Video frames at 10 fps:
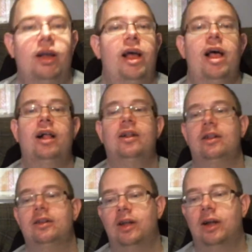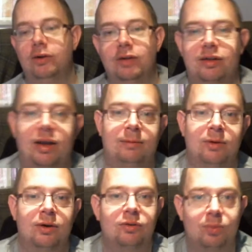hell no, that I'm
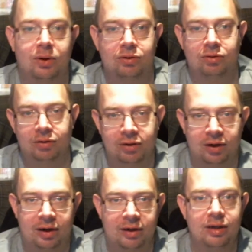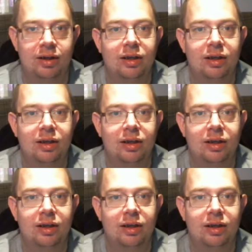going to walk through the dark